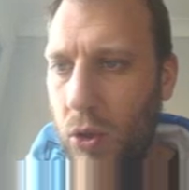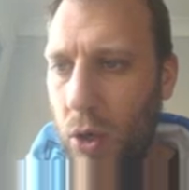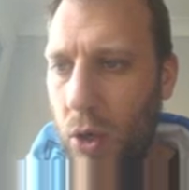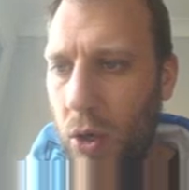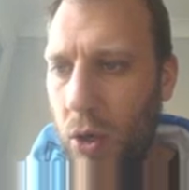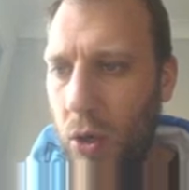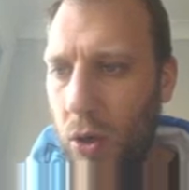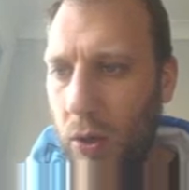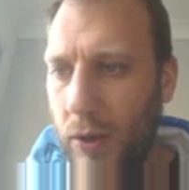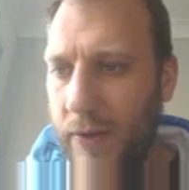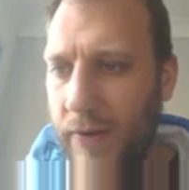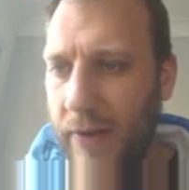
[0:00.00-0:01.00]

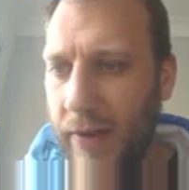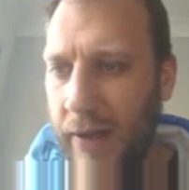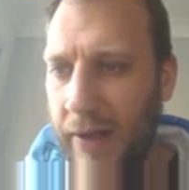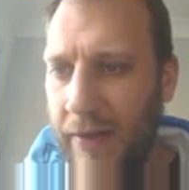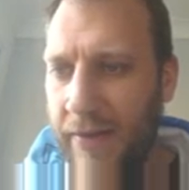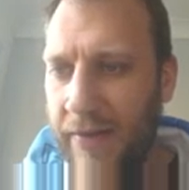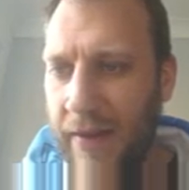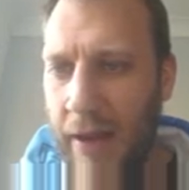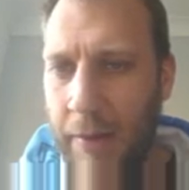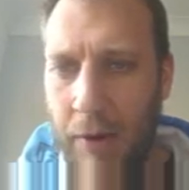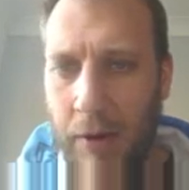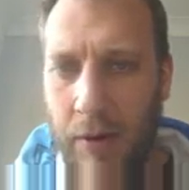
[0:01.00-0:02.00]
looks and get the say
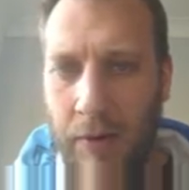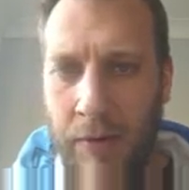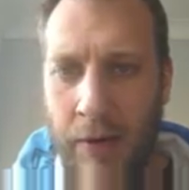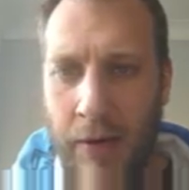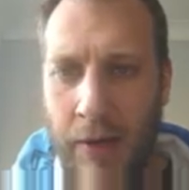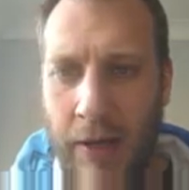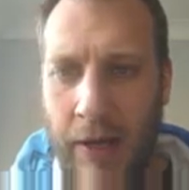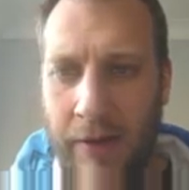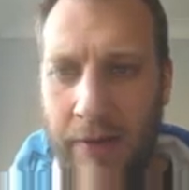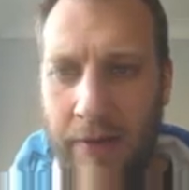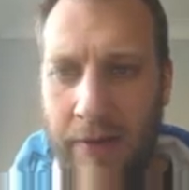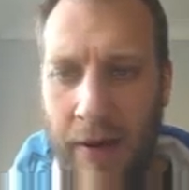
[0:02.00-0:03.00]
block. Right, okay,
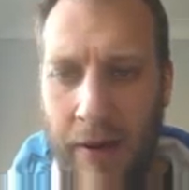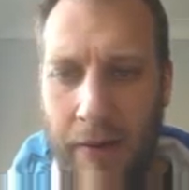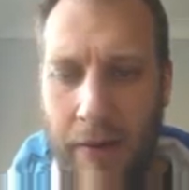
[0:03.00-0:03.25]
so